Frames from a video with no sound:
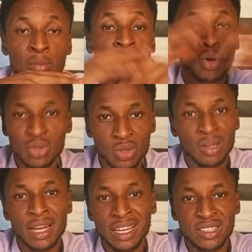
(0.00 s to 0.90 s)
They block
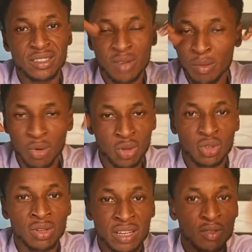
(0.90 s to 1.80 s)

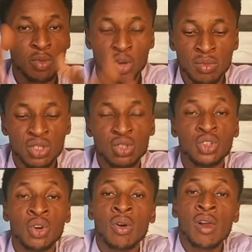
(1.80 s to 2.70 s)
sunlight from coming
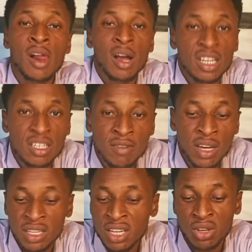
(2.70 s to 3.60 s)
to your
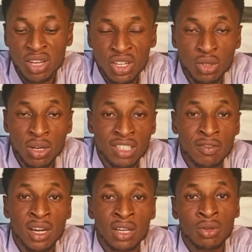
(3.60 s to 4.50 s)
cassava, and then hence your
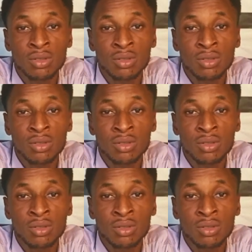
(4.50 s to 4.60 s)
cassava